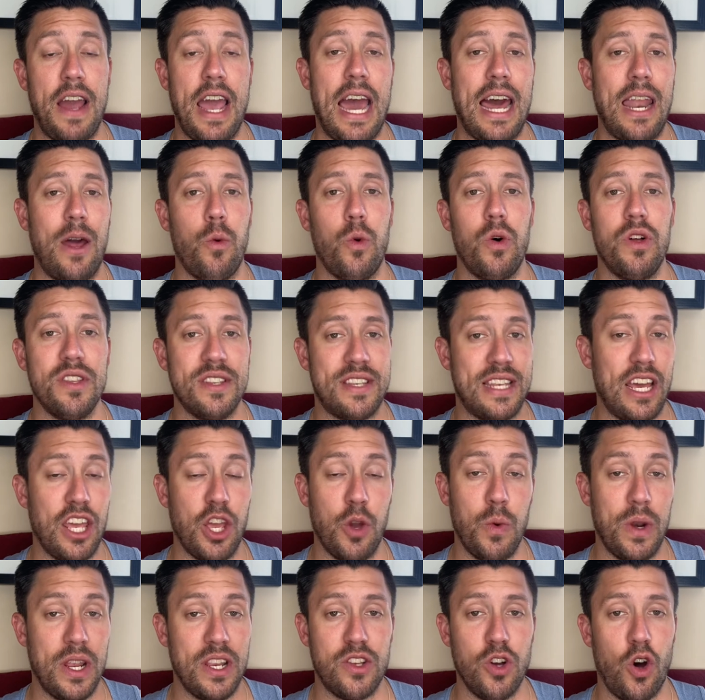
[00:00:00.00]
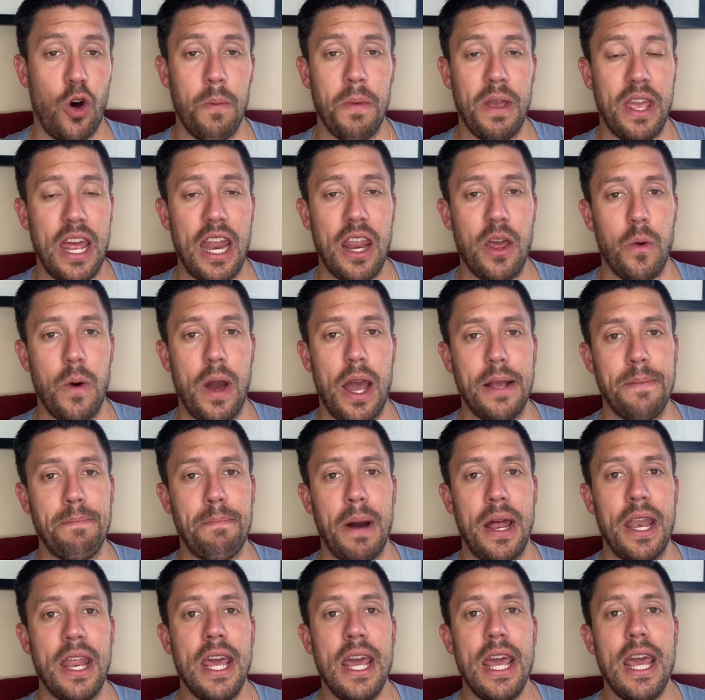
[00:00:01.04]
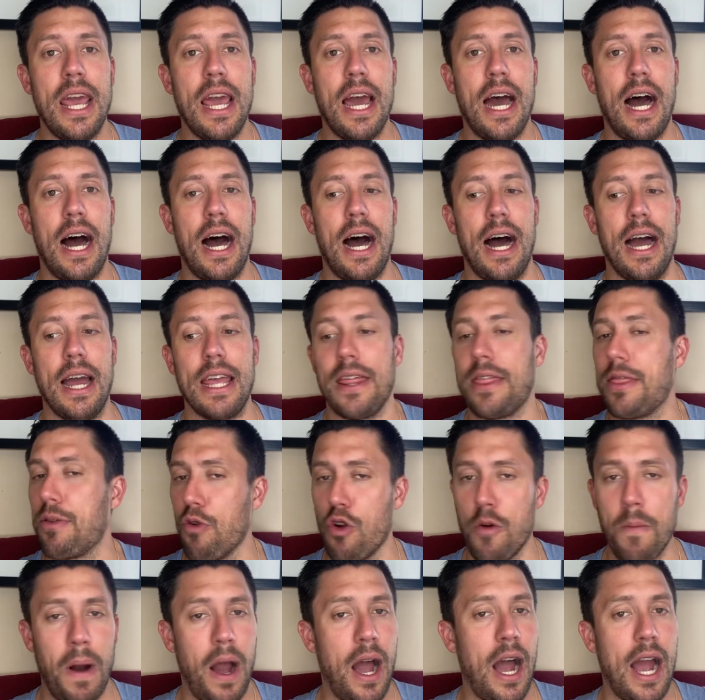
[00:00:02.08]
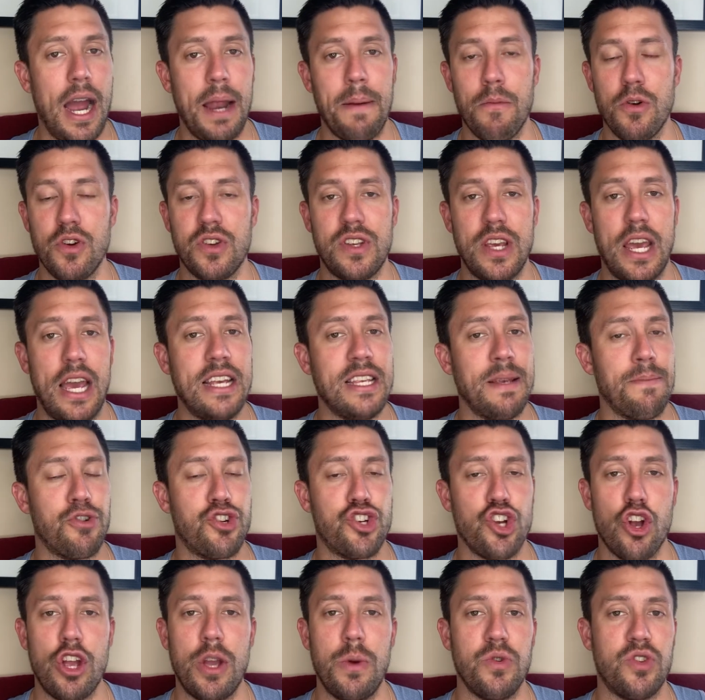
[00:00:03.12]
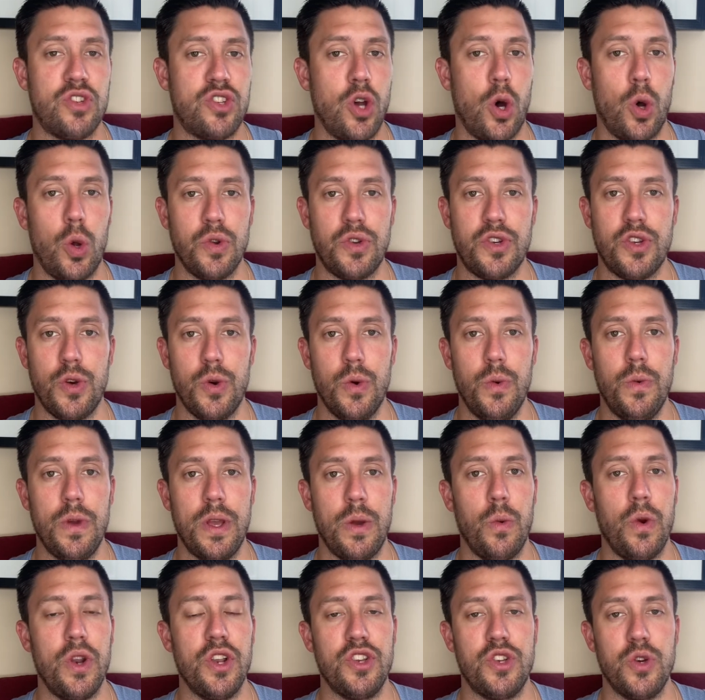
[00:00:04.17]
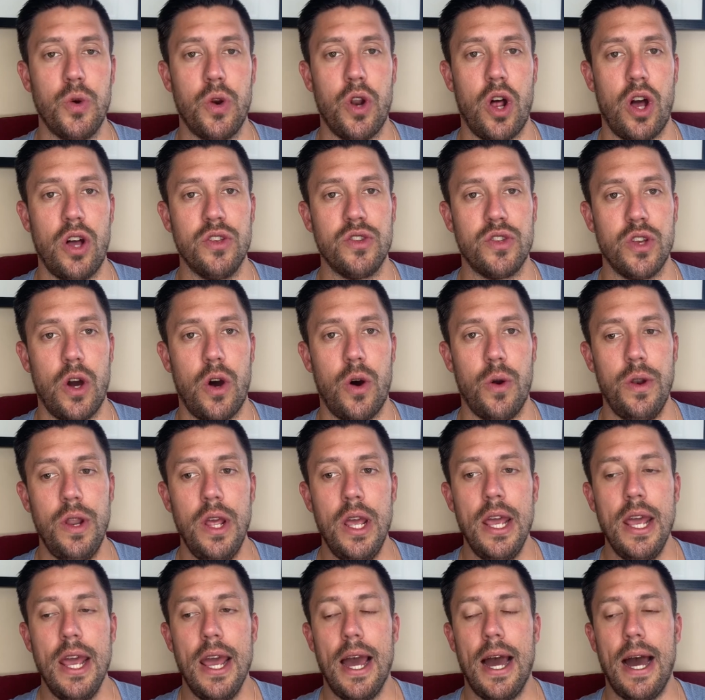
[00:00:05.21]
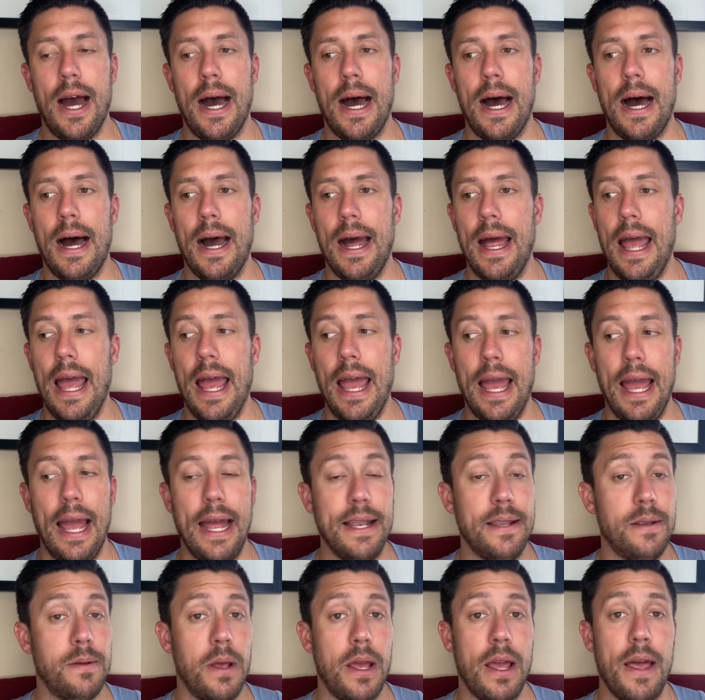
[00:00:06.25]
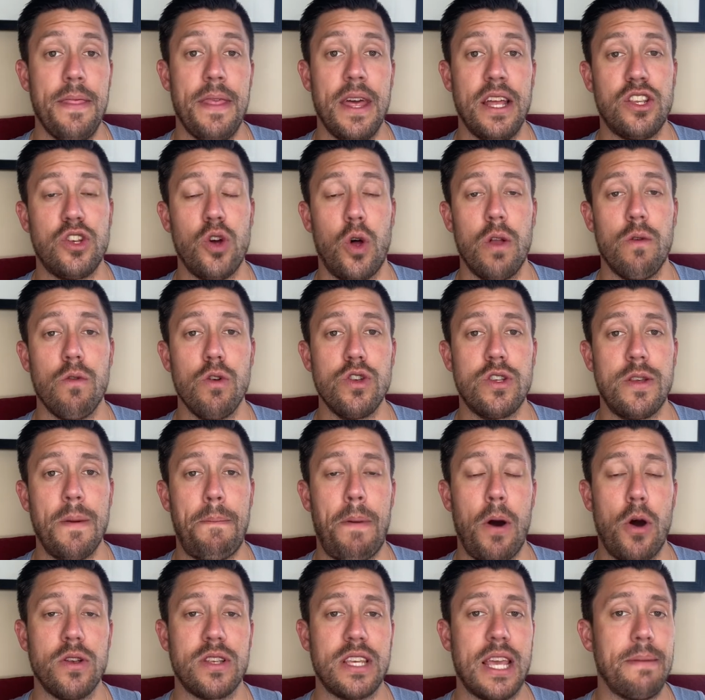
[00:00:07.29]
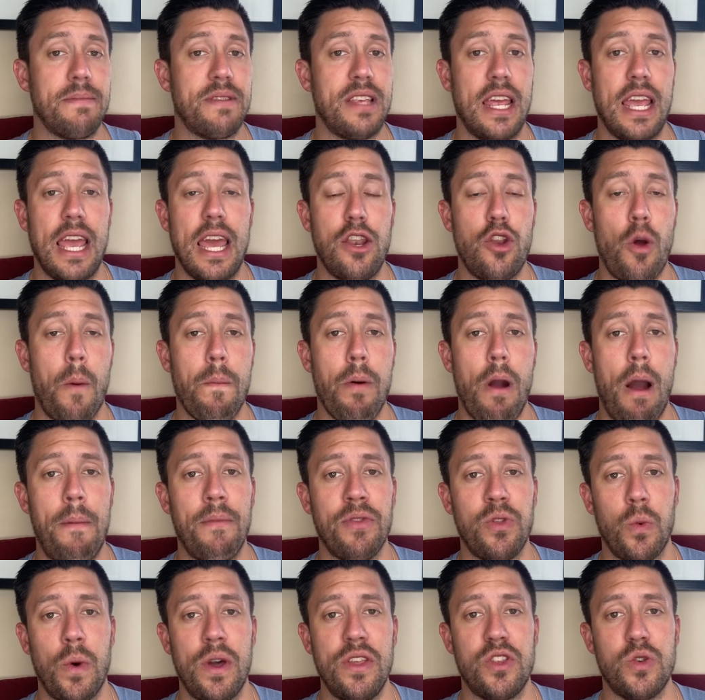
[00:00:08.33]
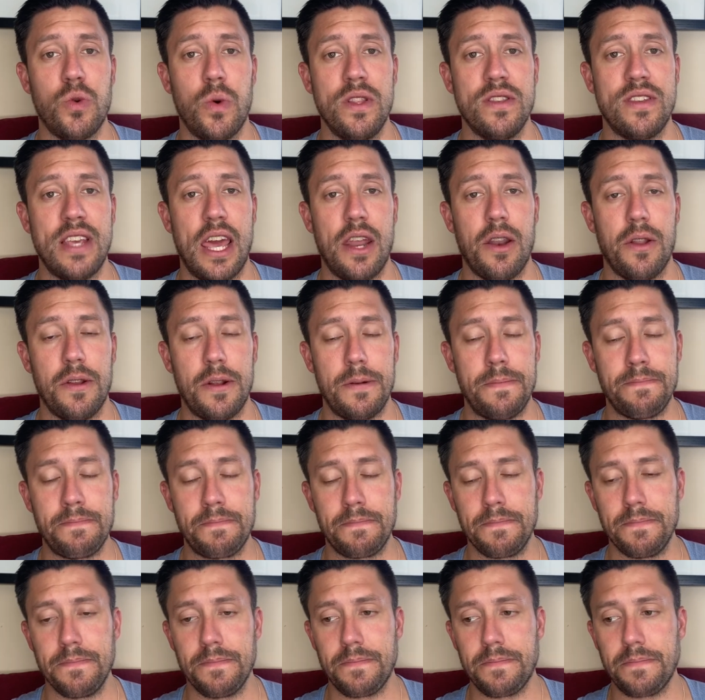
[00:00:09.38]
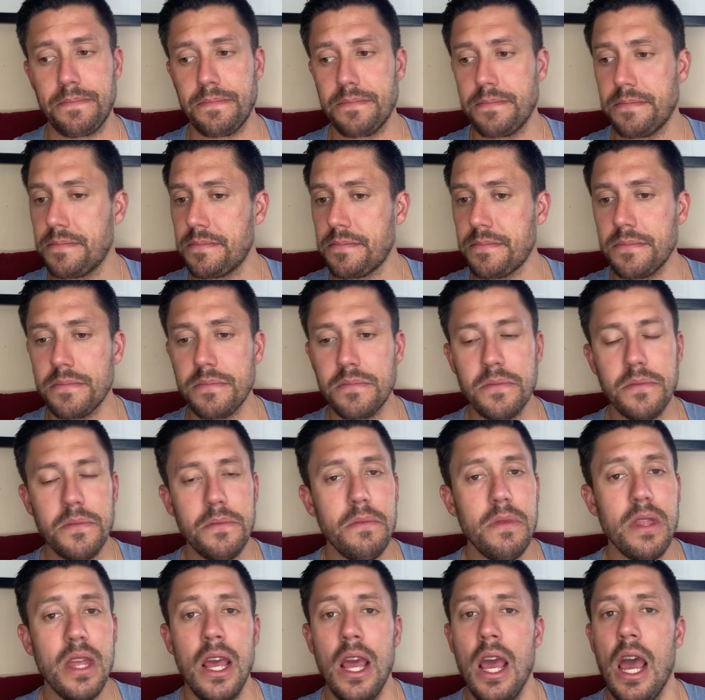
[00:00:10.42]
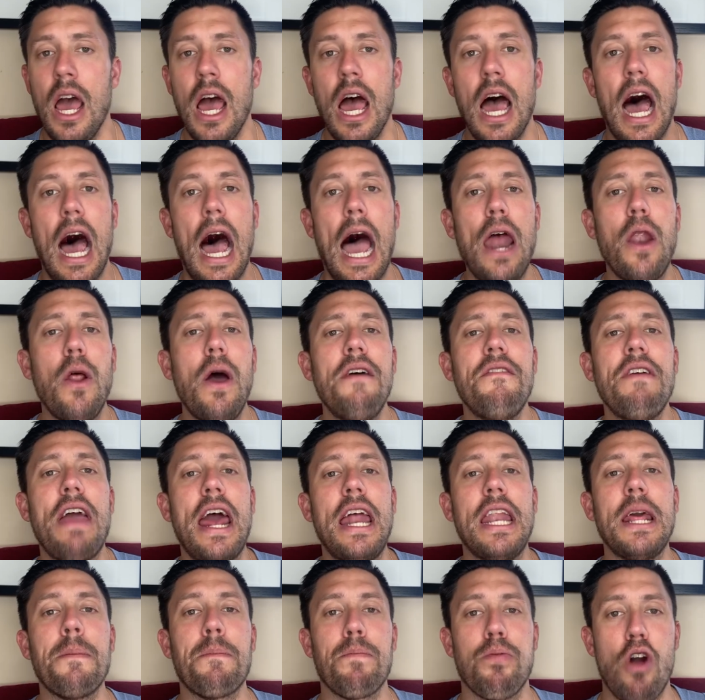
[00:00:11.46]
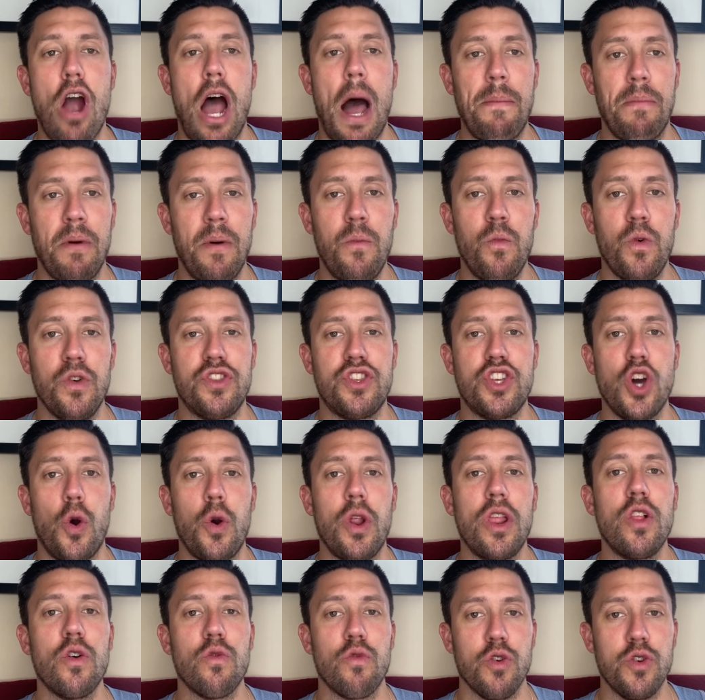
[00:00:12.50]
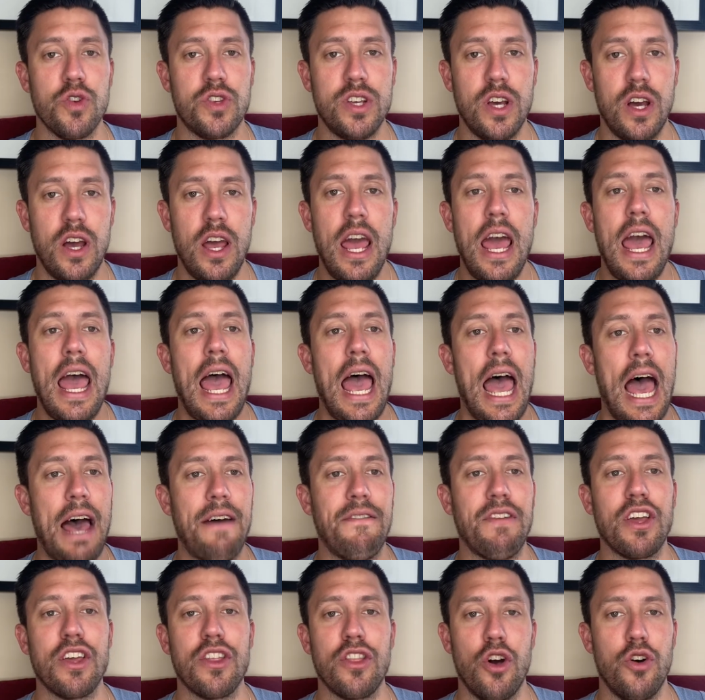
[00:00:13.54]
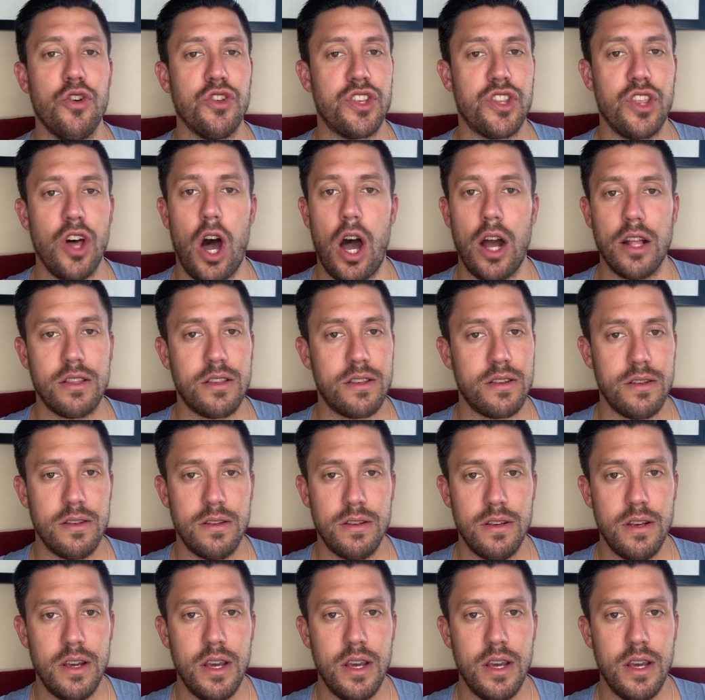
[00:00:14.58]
had, I wouldn't tell you what he told me anyway. But he threw behind Mercedes. I'm sure he was told to. He wouldn't do it on his own. And then Tony La Russa post-game said he had no problem with the way the Twins handled it. I don't have any problem with Tony La Russa having those thoughts.